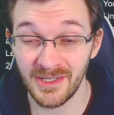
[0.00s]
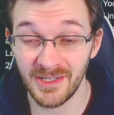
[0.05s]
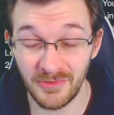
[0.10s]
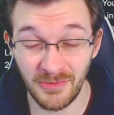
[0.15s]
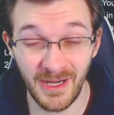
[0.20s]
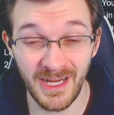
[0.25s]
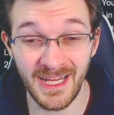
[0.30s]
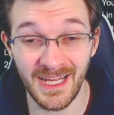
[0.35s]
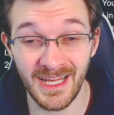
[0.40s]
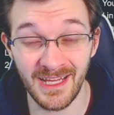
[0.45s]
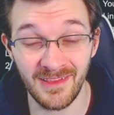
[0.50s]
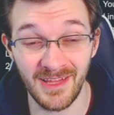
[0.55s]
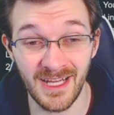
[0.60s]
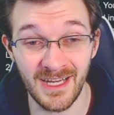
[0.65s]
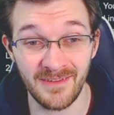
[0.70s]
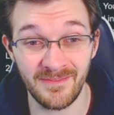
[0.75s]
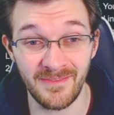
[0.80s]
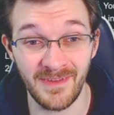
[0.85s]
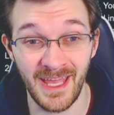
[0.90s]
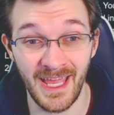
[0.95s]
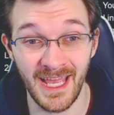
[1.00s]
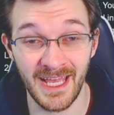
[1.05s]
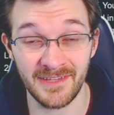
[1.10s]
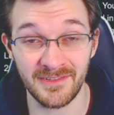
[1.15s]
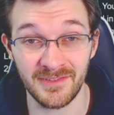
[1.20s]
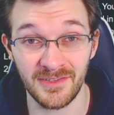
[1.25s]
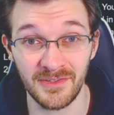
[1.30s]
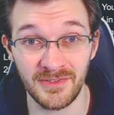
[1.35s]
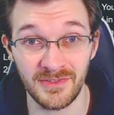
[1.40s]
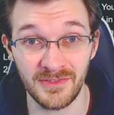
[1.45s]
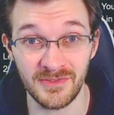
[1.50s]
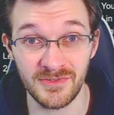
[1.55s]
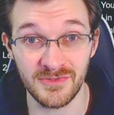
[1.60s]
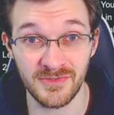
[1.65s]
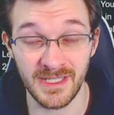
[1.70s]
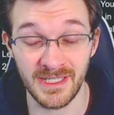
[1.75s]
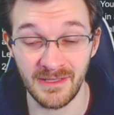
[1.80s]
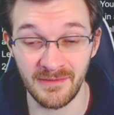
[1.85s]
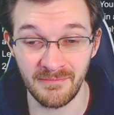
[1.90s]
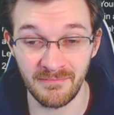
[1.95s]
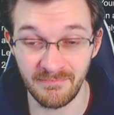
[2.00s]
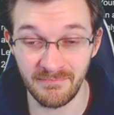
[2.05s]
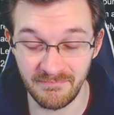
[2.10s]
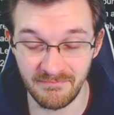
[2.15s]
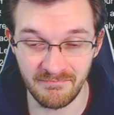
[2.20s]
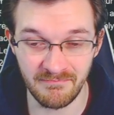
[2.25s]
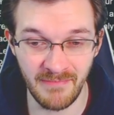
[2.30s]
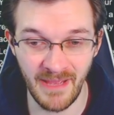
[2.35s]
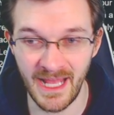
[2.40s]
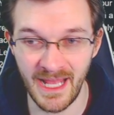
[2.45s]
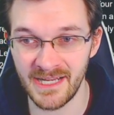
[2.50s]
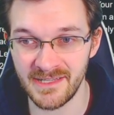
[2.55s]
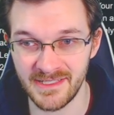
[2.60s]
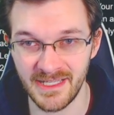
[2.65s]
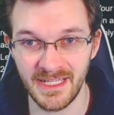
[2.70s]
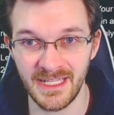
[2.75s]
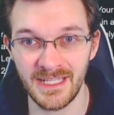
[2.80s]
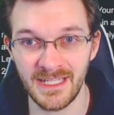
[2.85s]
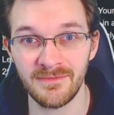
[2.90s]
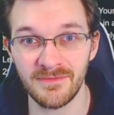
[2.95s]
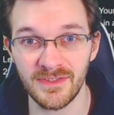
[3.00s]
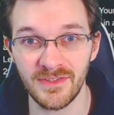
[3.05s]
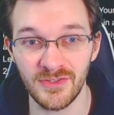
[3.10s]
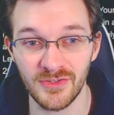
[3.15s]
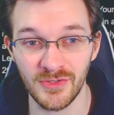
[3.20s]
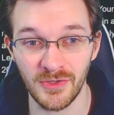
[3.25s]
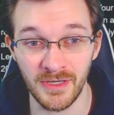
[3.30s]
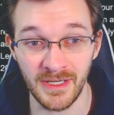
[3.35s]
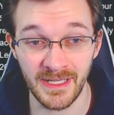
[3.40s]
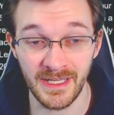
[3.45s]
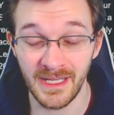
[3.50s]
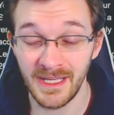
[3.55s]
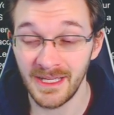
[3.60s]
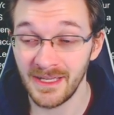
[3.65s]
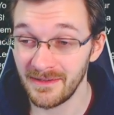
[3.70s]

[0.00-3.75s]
quite a lot of a hassle to try to manage that inventory.